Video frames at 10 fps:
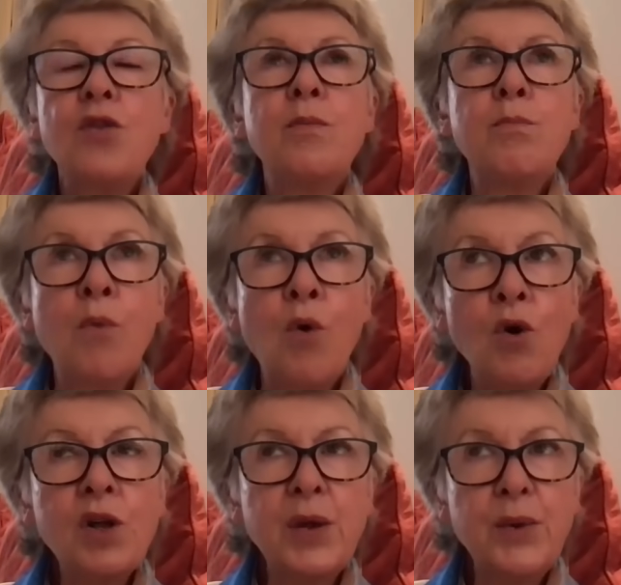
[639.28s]
the
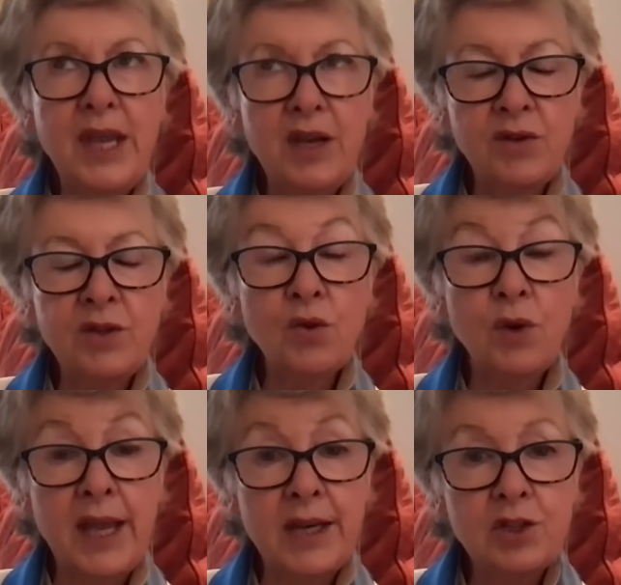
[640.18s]
more coherent your
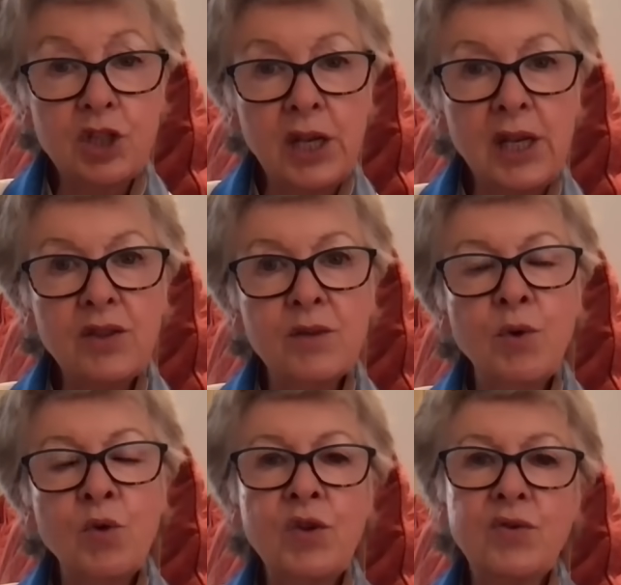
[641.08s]
energy, the
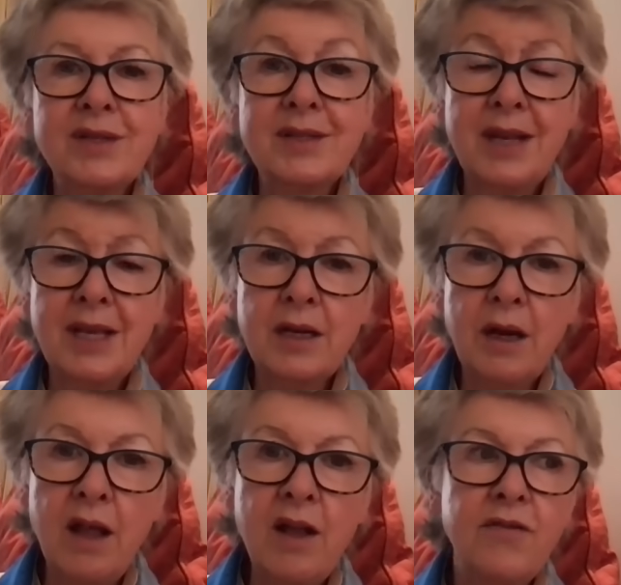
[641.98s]
more you can stay in
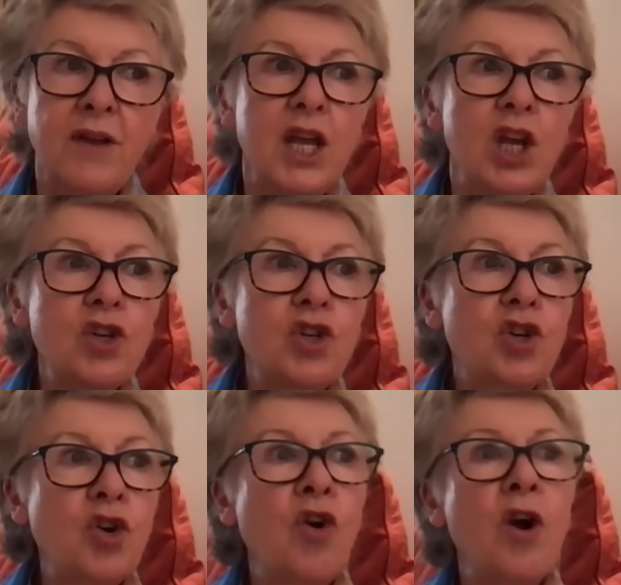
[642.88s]
love,
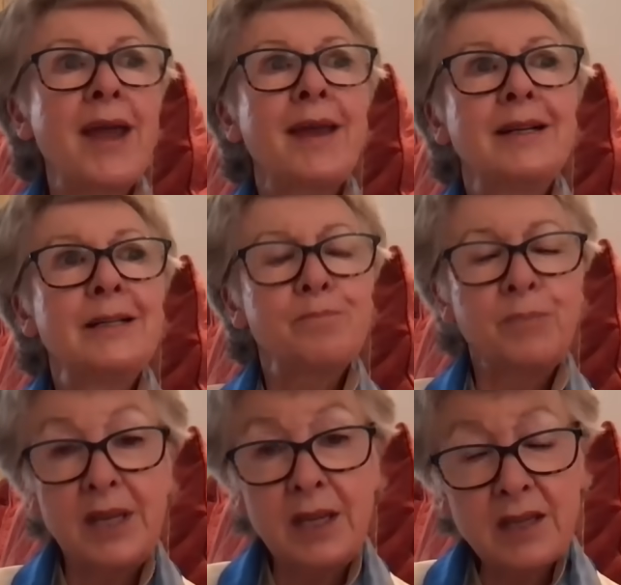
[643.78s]
joy,
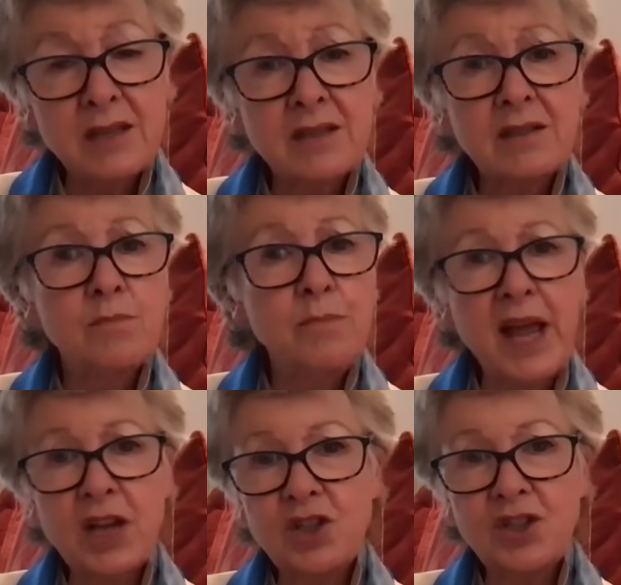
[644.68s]
peace,
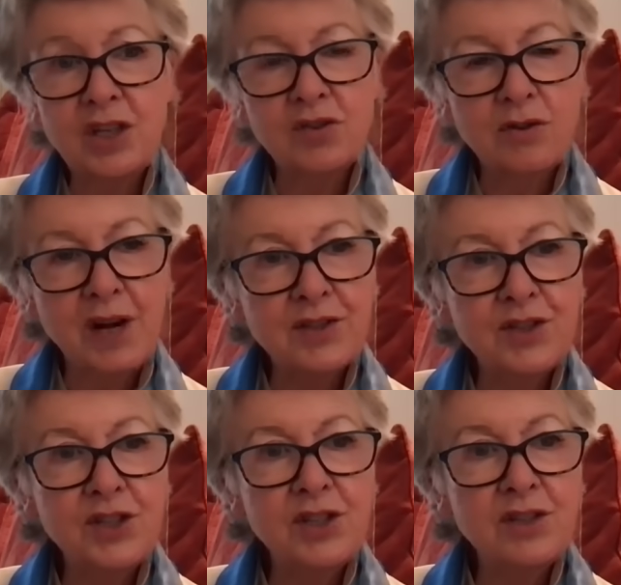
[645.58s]
compassion, and
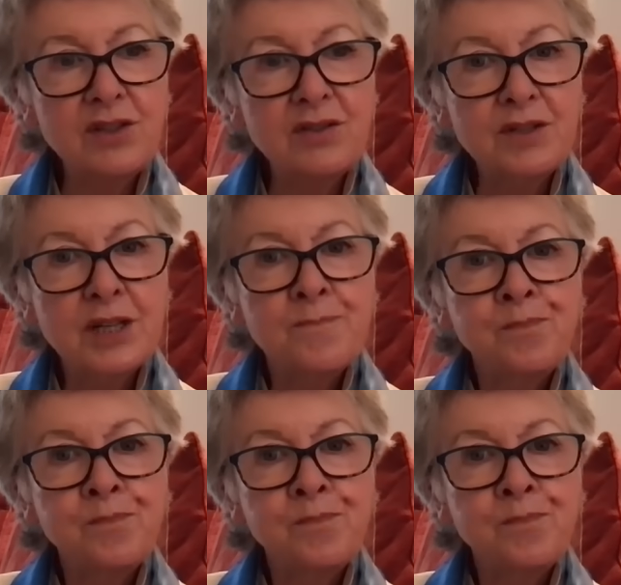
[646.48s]
gratitude,